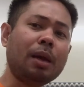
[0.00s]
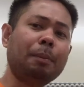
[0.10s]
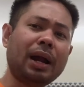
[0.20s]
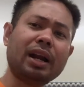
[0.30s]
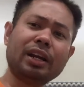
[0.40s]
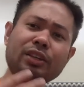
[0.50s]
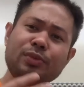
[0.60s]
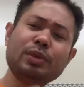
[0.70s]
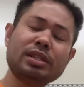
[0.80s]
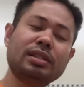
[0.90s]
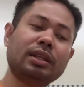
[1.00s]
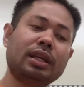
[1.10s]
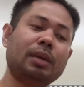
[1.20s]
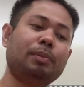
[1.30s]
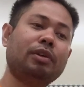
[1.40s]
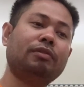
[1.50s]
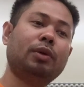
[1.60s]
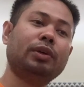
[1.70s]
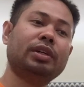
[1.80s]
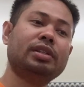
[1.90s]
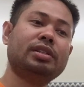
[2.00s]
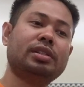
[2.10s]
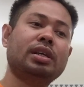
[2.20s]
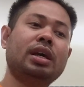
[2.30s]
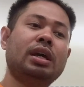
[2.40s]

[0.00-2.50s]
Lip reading: para you will still keep your focus